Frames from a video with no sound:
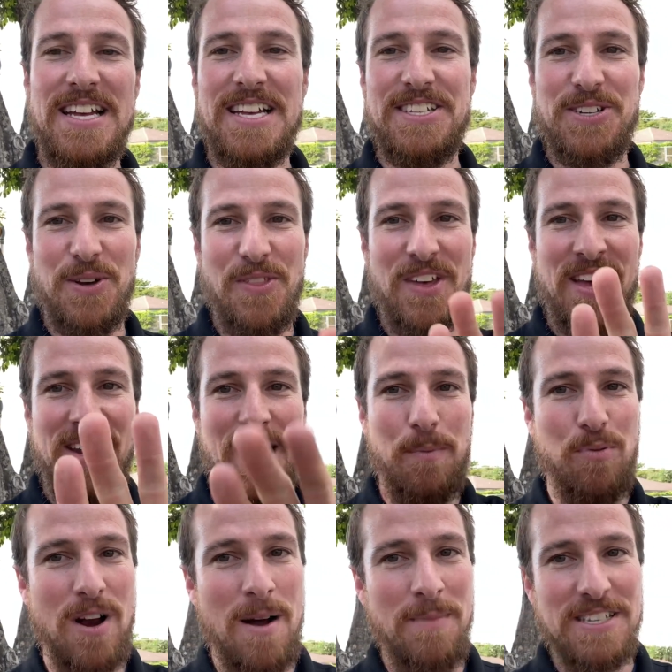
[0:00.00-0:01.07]
Until then, I
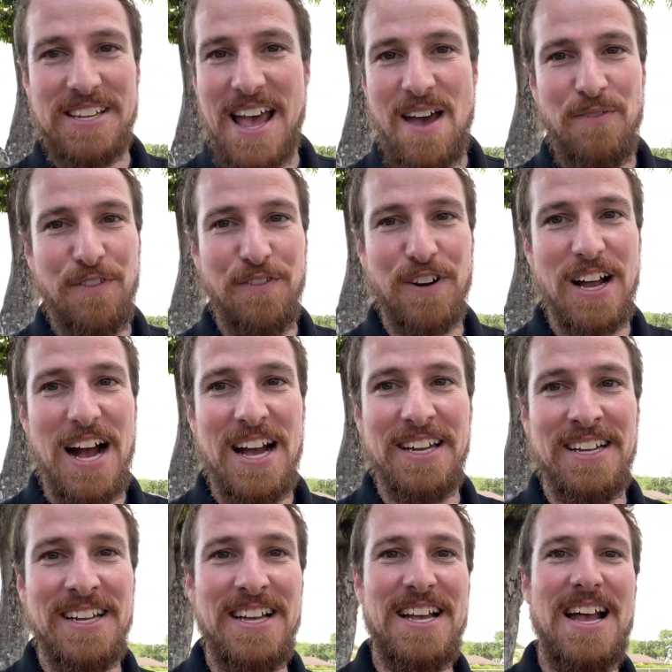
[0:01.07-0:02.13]
promise I haven't
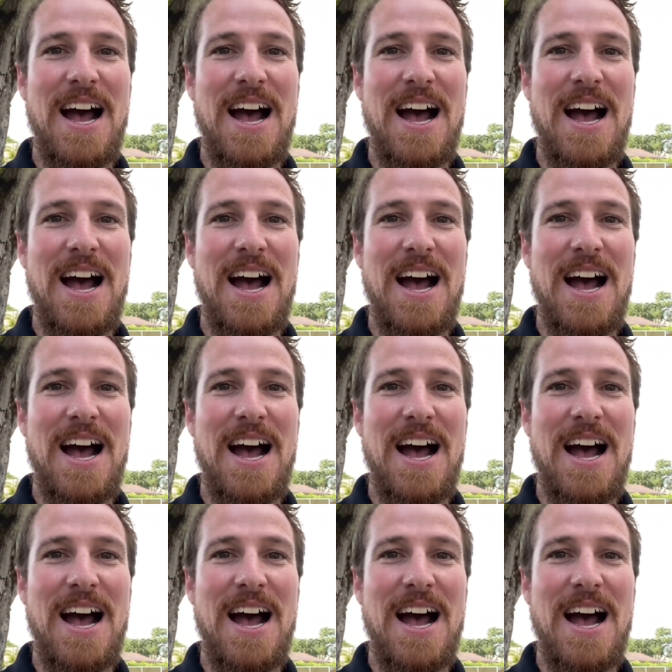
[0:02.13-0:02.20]
forgotten.